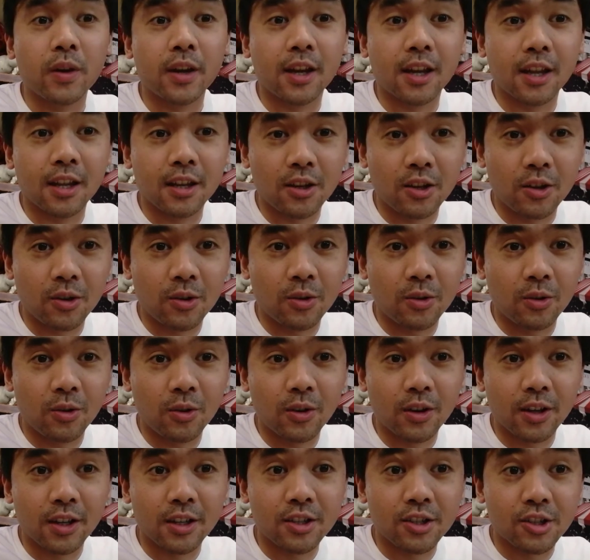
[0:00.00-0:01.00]
we can do
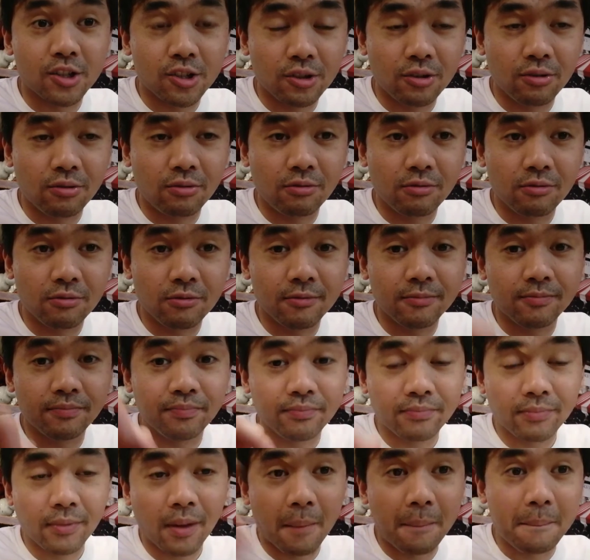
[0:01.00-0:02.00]
is to
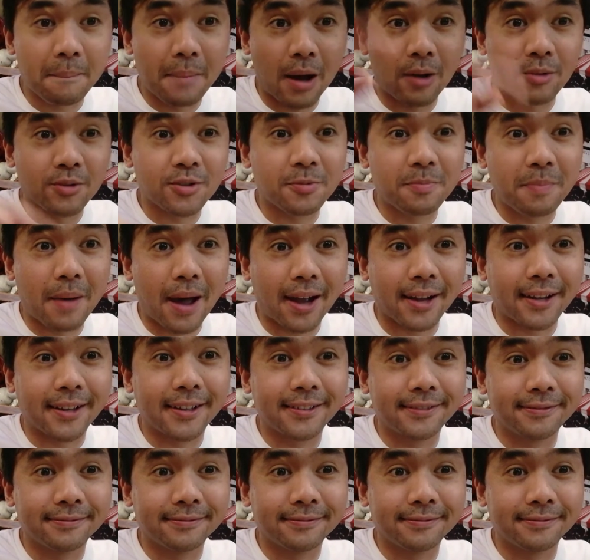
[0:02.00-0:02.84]
bounce back.